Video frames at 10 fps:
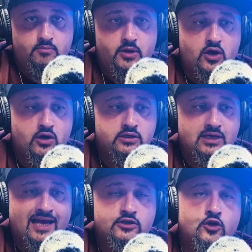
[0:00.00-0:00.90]
Because
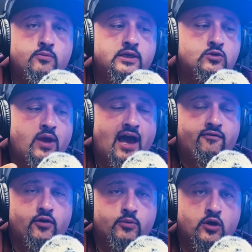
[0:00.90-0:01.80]
as humans, we have
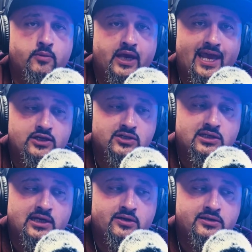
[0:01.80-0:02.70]
verbal communication
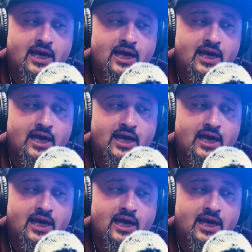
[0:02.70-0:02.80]
skills.